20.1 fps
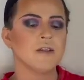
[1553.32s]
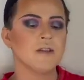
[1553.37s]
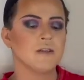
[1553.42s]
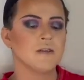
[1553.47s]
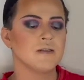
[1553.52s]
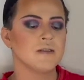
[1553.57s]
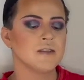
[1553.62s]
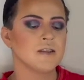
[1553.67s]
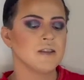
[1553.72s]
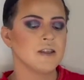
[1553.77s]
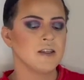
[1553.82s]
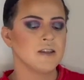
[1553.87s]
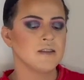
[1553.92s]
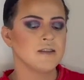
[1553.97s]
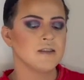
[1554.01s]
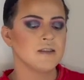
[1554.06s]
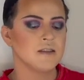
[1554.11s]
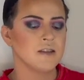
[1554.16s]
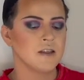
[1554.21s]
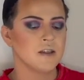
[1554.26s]
use
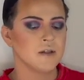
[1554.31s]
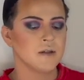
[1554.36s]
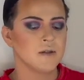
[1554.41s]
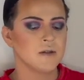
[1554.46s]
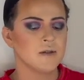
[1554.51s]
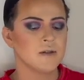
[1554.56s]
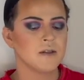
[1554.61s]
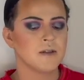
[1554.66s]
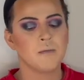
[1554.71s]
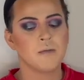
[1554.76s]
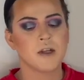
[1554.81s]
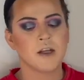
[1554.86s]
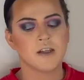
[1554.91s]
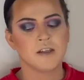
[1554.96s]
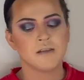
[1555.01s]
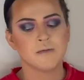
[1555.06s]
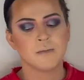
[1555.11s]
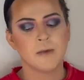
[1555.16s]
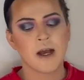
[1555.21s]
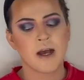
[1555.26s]
this new blush
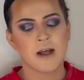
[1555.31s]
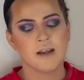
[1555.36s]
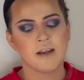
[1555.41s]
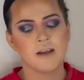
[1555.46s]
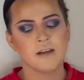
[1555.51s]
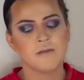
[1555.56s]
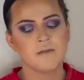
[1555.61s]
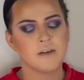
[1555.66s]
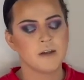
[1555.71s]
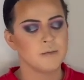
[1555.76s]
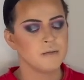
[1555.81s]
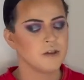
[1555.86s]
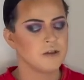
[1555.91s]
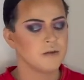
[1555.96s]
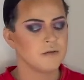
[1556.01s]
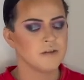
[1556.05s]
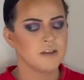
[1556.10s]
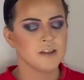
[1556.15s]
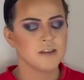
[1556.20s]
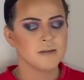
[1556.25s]
palette from
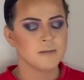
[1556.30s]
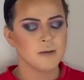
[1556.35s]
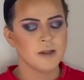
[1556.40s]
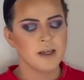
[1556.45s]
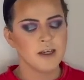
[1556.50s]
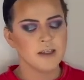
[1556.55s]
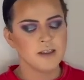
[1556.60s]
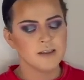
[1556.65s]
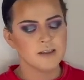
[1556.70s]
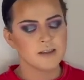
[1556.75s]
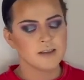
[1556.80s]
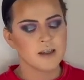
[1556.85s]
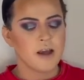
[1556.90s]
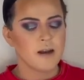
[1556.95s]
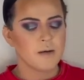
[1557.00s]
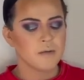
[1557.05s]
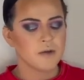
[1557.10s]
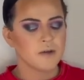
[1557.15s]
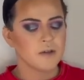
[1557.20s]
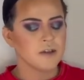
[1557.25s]
Juvia's Place, and
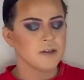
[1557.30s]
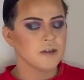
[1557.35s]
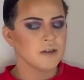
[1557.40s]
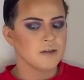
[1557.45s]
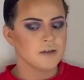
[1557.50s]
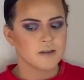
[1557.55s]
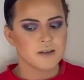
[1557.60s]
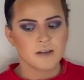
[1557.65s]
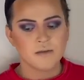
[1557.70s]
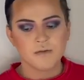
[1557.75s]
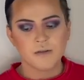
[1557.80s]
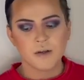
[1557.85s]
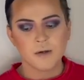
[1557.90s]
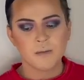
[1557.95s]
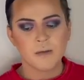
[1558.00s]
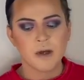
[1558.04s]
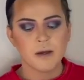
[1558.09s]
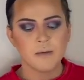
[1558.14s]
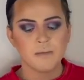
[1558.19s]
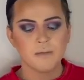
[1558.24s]
I'm going to use it for
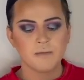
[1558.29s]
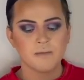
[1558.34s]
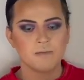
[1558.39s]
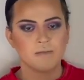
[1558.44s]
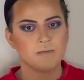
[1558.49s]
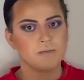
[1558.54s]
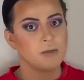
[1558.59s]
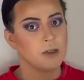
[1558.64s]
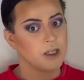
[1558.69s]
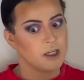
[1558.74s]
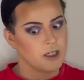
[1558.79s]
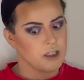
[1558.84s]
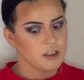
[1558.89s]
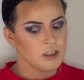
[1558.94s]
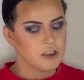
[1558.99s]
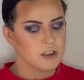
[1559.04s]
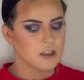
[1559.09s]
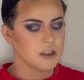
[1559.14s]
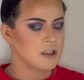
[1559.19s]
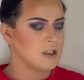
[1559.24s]
my
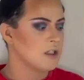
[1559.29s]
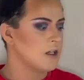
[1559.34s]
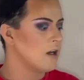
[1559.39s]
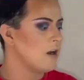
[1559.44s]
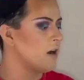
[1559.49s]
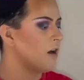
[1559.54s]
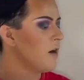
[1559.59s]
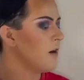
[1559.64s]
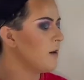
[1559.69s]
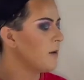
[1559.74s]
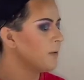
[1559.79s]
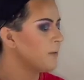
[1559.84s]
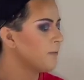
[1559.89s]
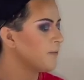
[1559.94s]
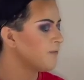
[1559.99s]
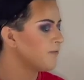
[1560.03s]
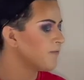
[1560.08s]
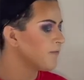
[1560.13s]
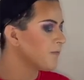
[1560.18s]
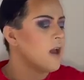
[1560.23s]
blush.
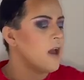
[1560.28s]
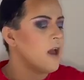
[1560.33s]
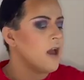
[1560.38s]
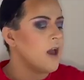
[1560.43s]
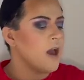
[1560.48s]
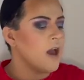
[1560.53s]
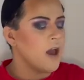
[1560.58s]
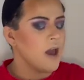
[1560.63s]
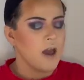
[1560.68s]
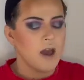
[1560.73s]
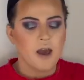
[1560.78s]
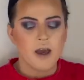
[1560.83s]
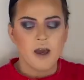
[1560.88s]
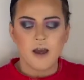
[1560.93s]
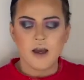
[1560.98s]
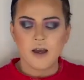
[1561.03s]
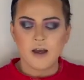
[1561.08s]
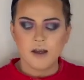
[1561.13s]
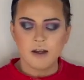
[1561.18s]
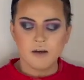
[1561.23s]

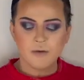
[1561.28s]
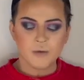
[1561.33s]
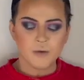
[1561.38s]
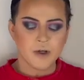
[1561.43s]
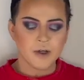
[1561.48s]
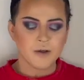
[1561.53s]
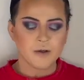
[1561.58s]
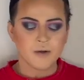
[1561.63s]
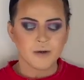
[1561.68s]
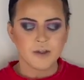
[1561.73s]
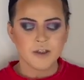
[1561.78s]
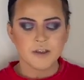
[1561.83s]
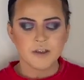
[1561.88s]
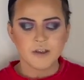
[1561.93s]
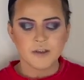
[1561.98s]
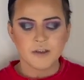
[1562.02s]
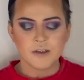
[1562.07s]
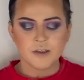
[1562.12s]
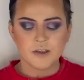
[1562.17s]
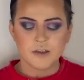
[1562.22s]
And we're going
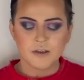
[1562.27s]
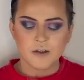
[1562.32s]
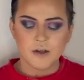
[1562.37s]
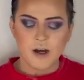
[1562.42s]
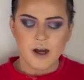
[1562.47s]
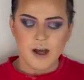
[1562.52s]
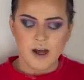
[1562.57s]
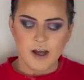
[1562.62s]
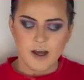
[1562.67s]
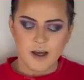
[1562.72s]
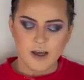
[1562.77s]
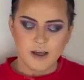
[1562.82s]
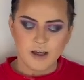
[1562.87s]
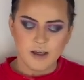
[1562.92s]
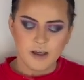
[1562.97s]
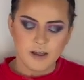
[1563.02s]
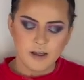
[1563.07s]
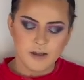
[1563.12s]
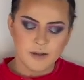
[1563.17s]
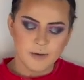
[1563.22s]
to
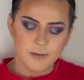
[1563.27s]
try,